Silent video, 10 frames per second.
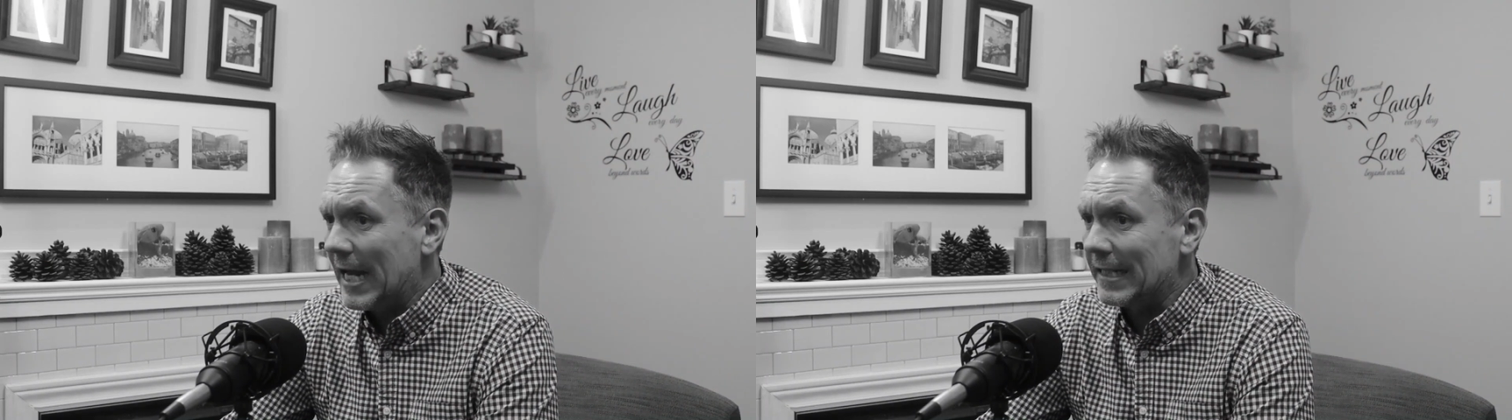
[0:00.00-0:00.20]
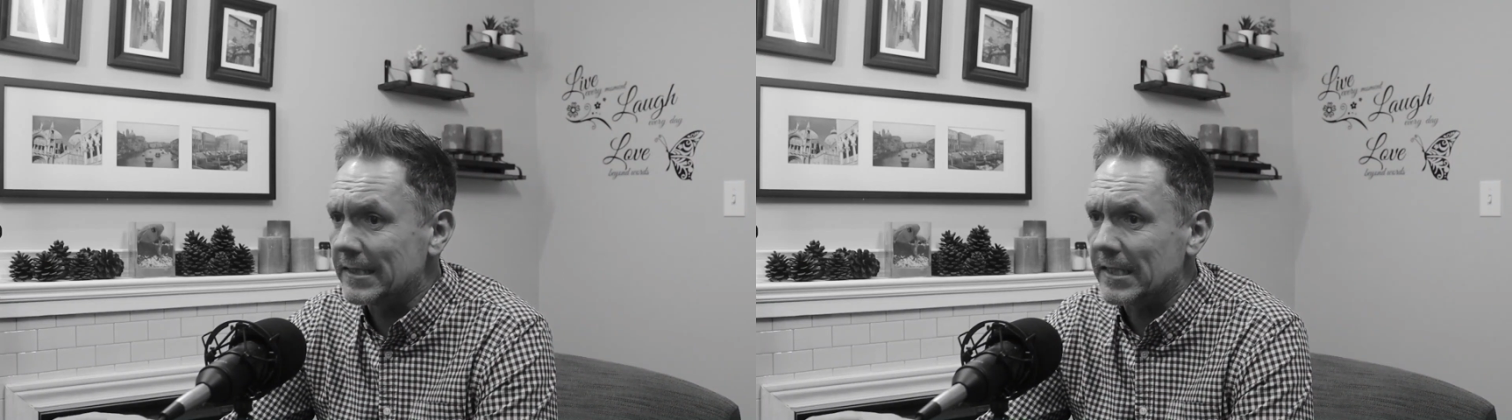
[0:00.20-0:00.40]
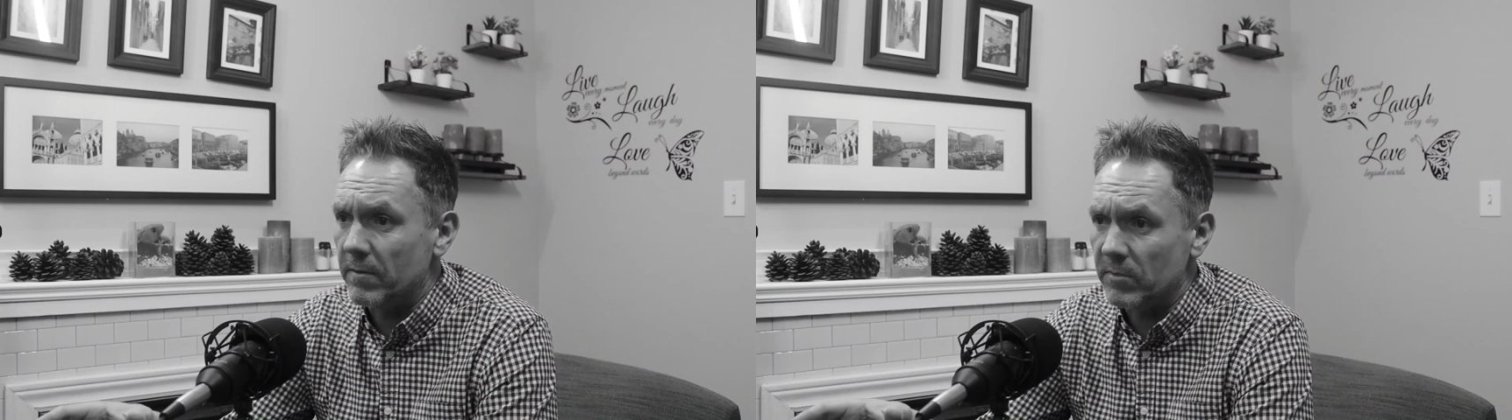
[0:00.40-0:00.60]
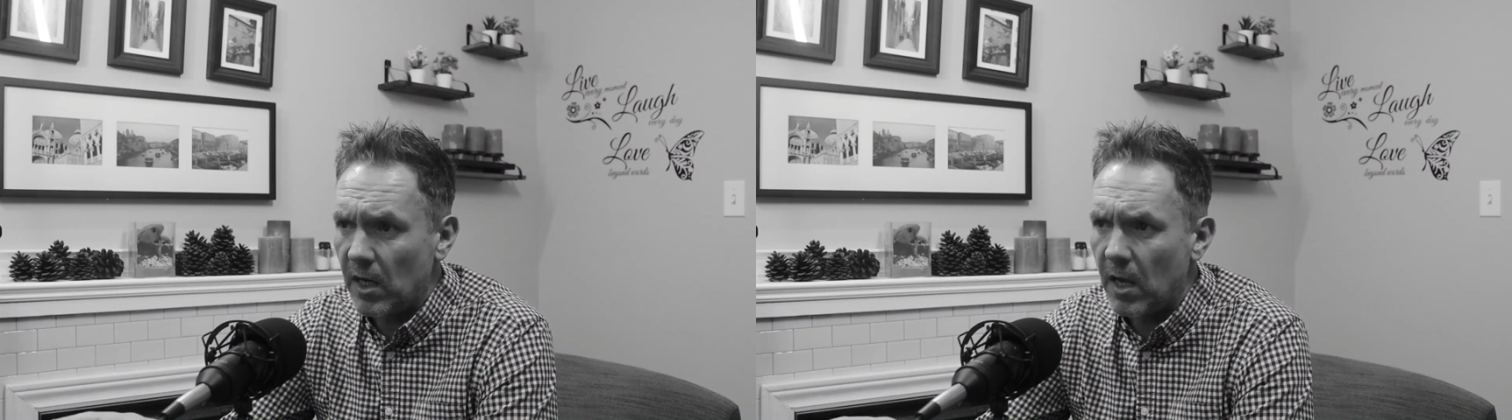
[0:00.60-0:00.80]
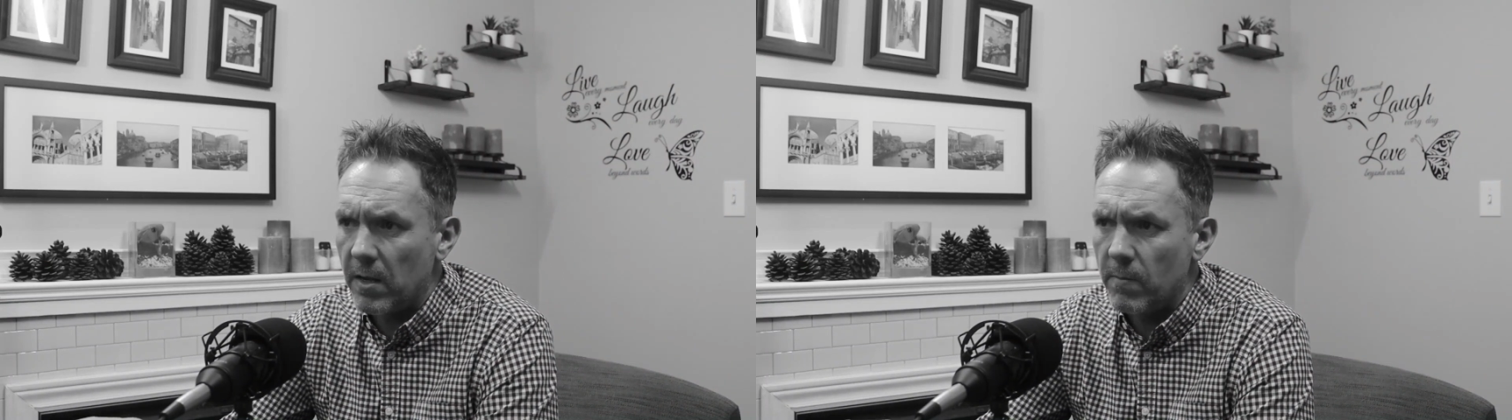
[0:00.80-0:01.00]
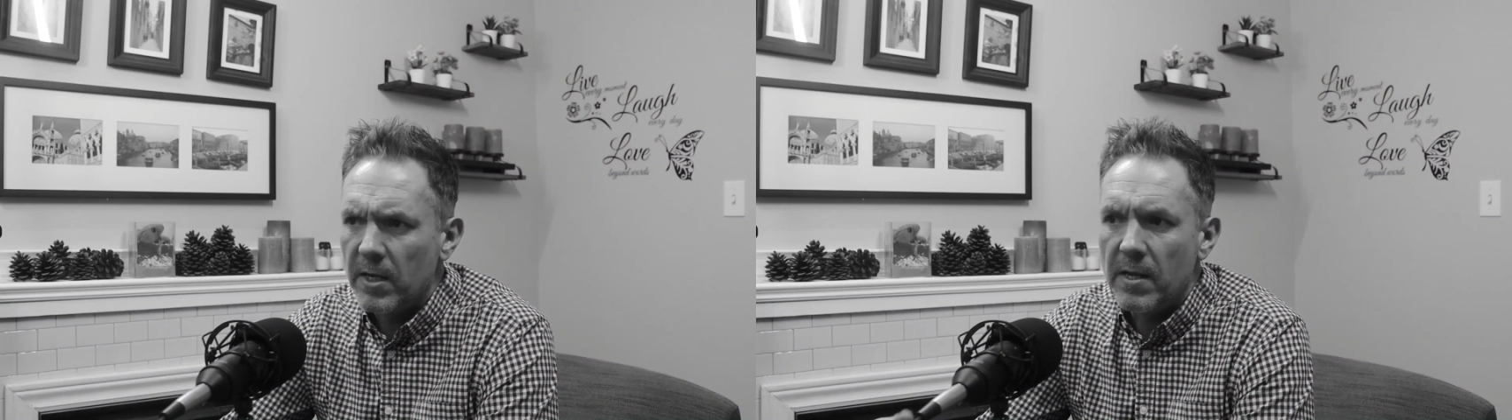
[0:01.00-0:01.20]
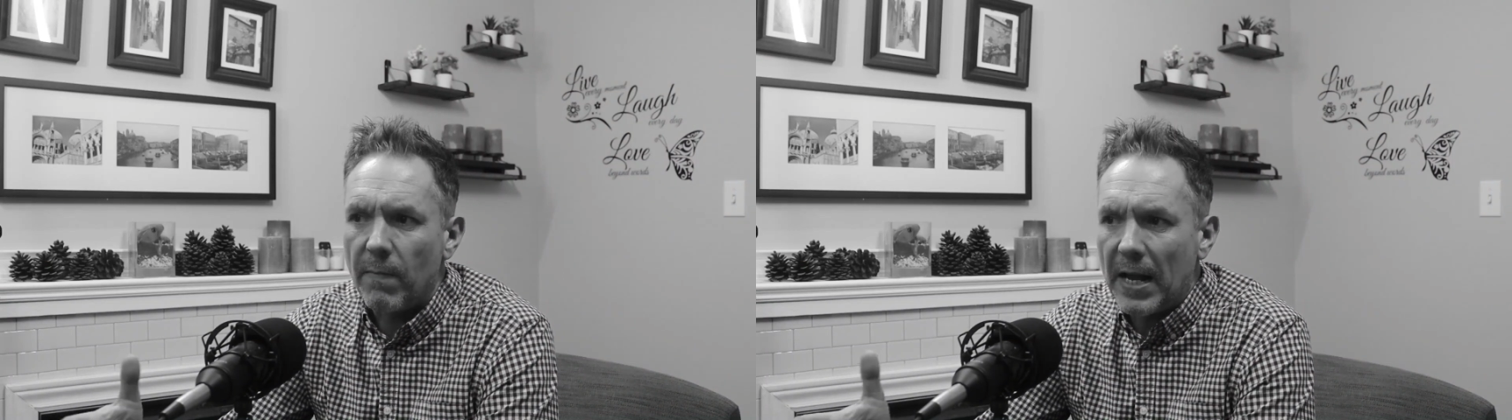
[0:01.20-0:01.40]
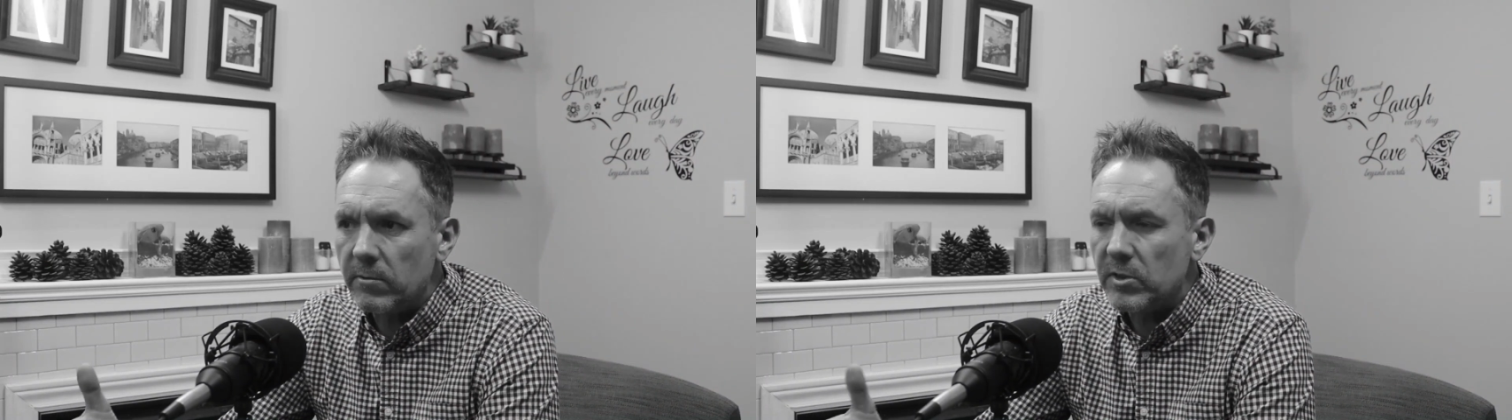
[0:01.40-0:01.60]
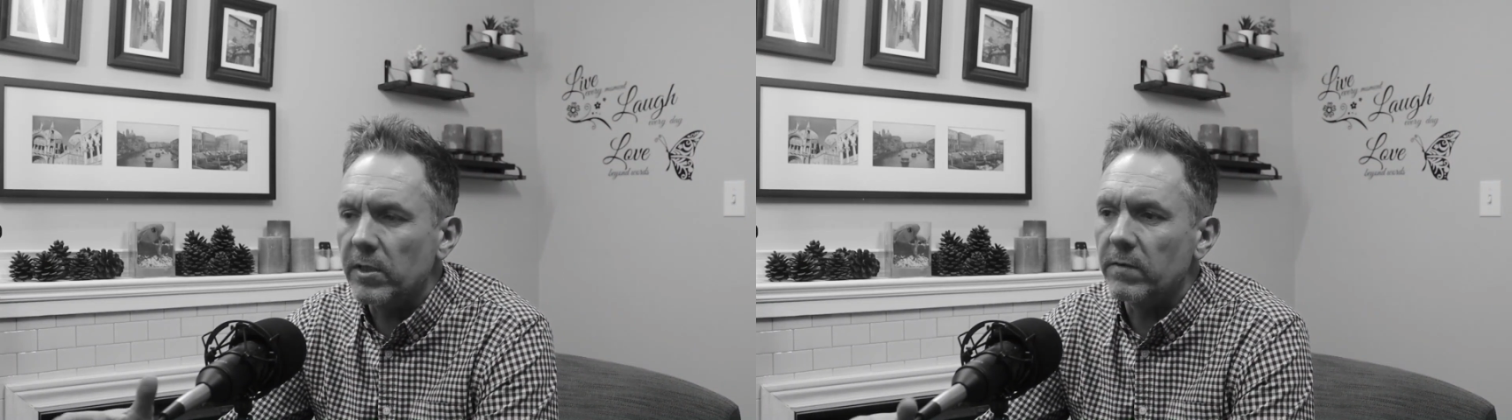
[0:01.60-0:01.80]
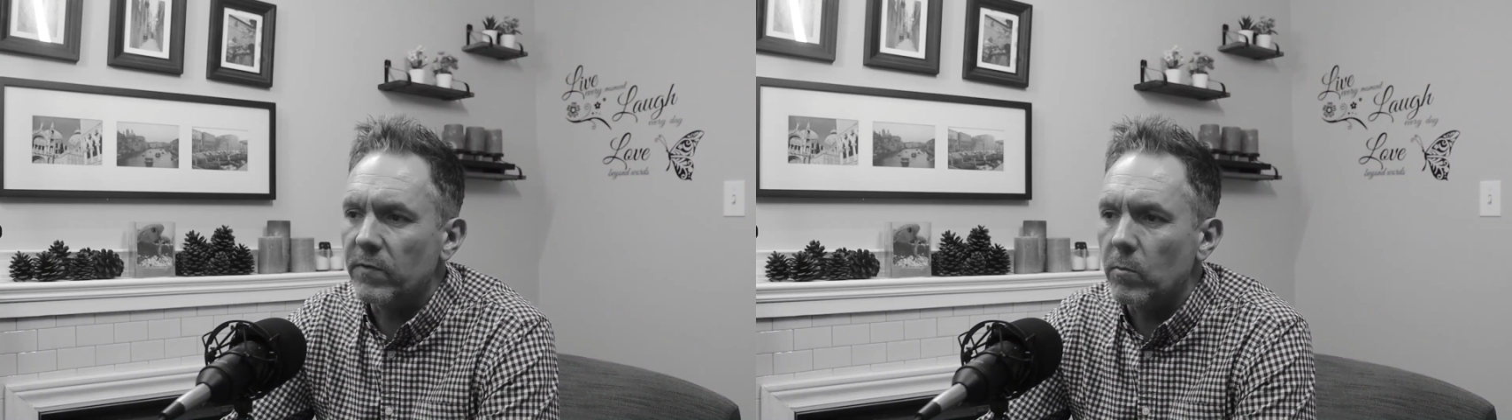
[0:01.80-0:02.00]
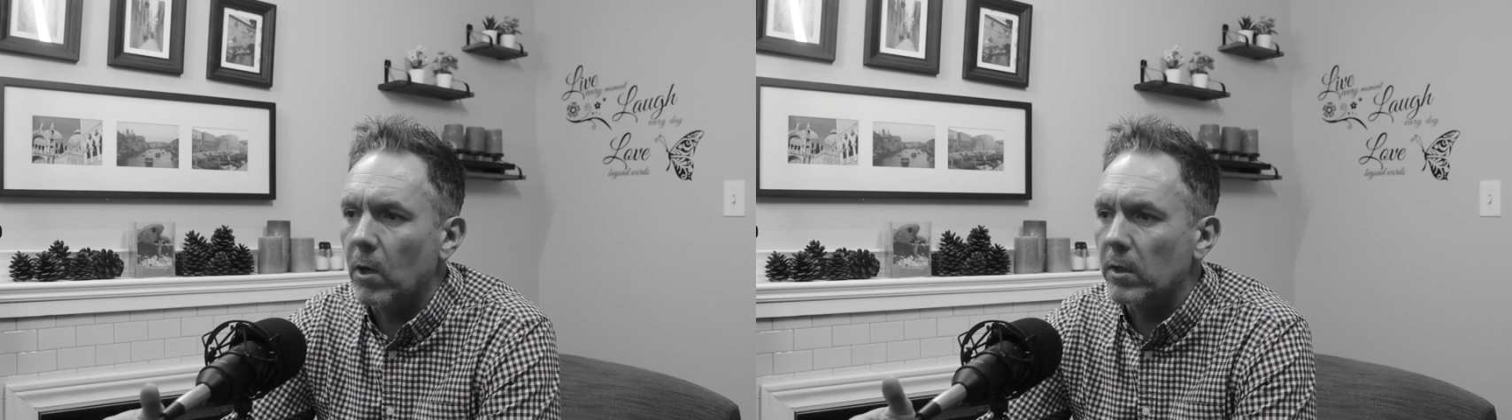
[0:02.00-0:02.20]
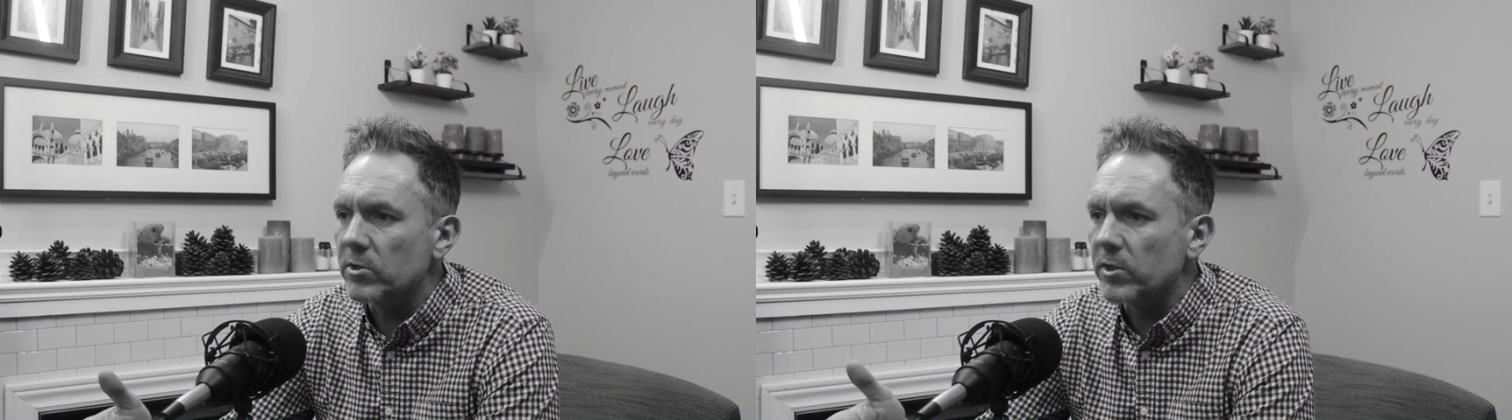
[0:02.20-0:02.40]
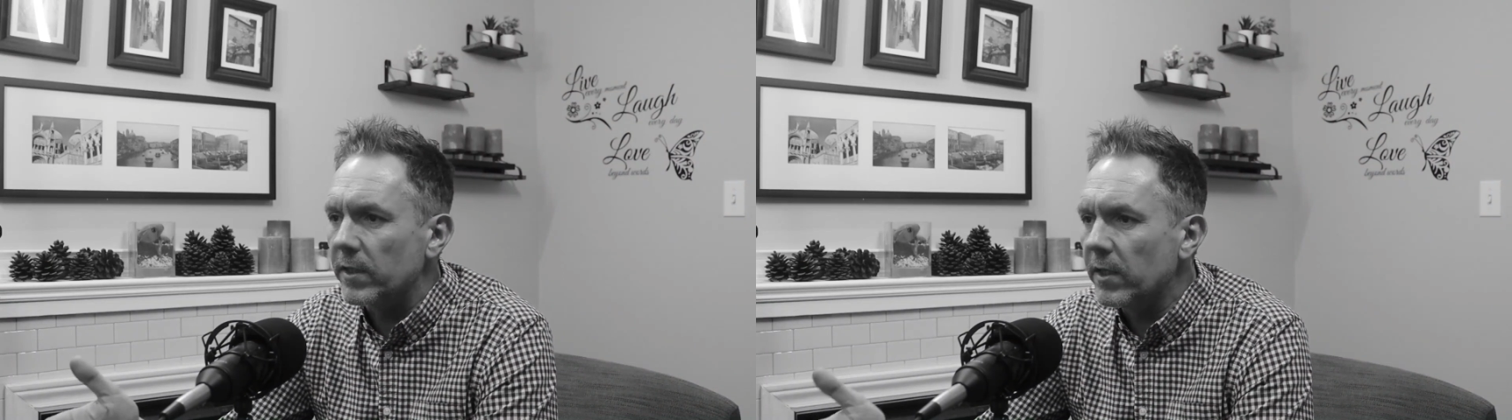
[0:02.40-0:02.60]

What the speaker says: at the same time, bouncing from one to the